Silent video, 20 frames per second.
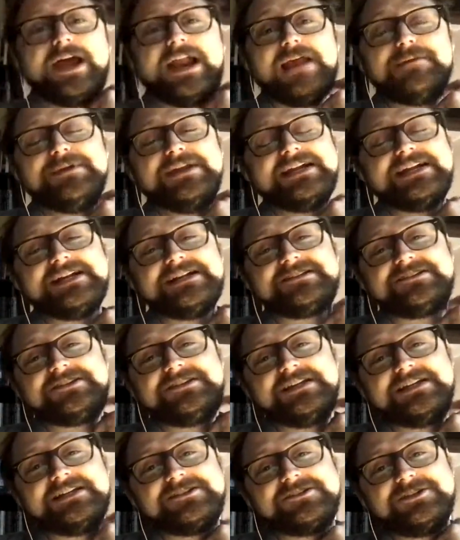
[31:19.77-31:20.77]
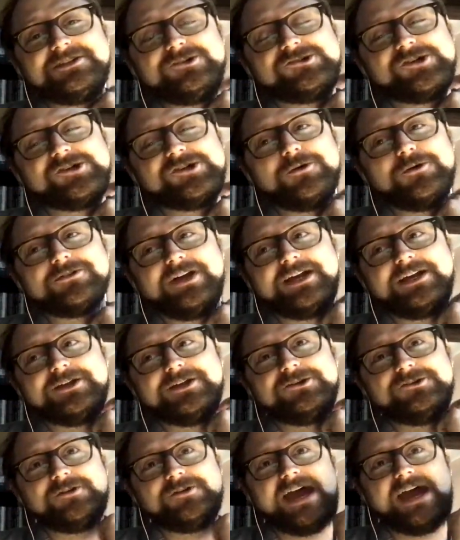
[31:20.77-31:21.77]
I mean, it's the joke, like,
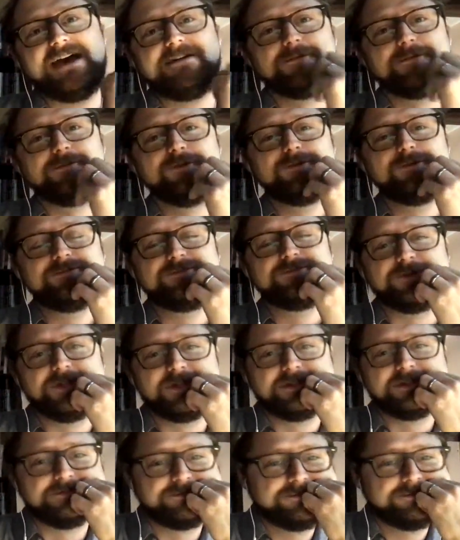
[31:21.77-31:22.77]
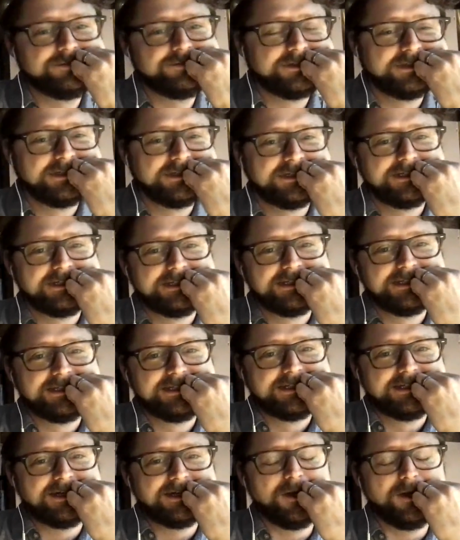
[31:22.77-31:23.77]
could you have a room full of,
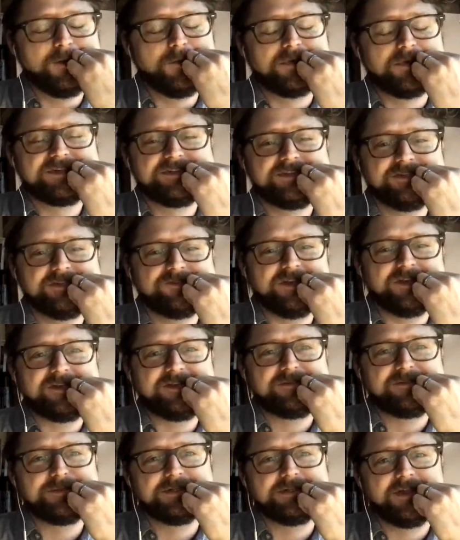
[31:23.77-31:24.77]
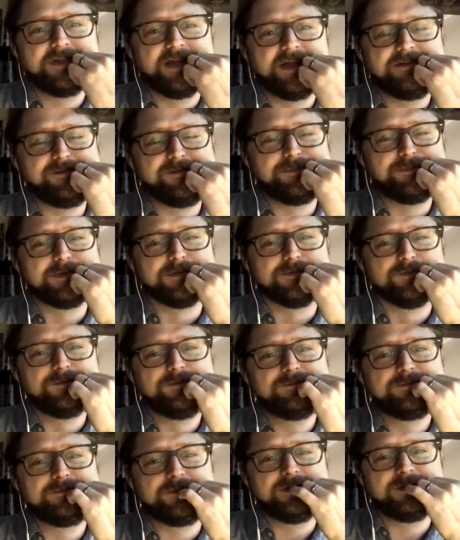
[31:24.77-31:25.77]
what's the Shakespeare line? If you put a
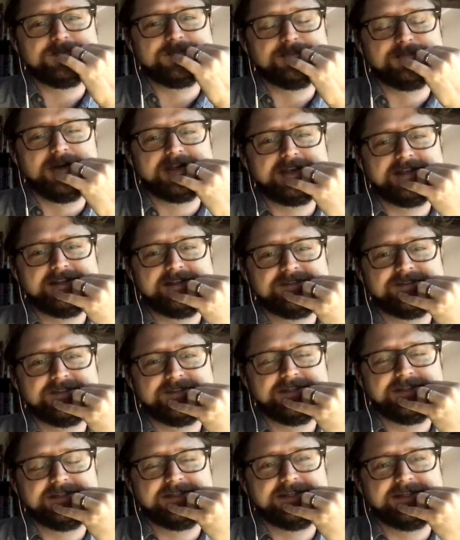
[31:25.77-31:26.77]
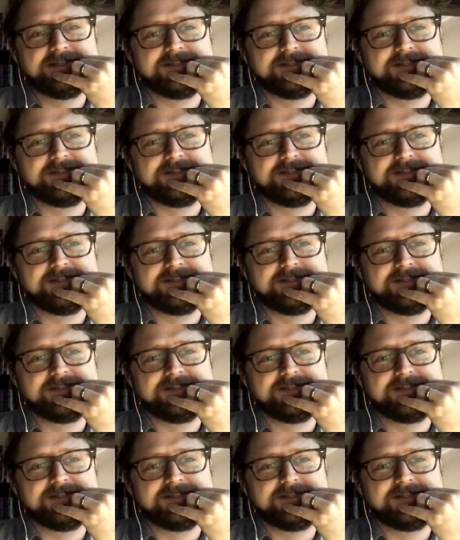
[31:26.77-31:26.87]
room full of monkeys in a